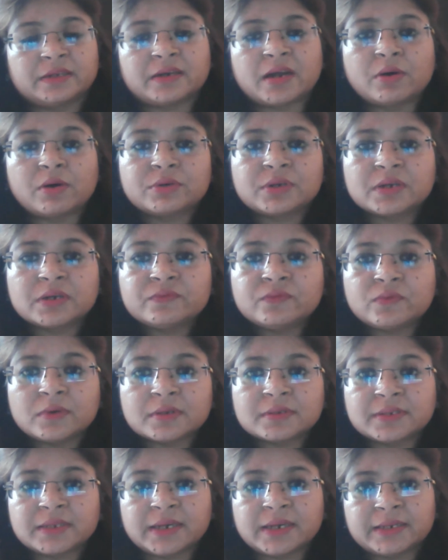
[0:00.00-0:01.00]
The outcome
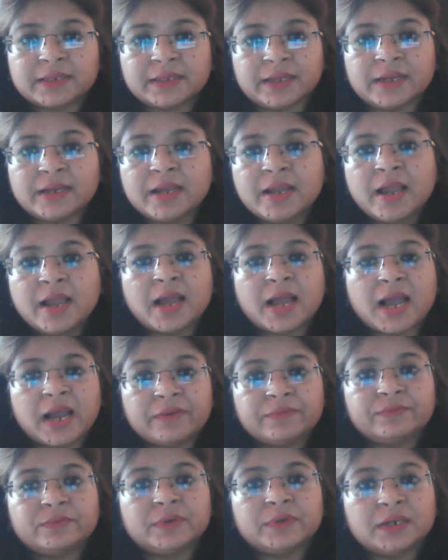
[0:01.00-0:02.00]
was that they
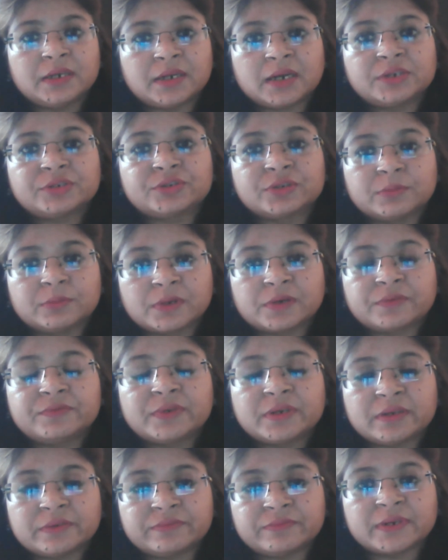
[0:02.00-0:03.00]
have a large number of
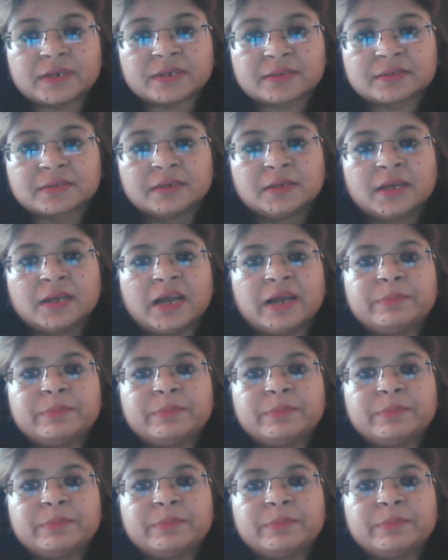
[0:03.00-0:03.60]
the defects,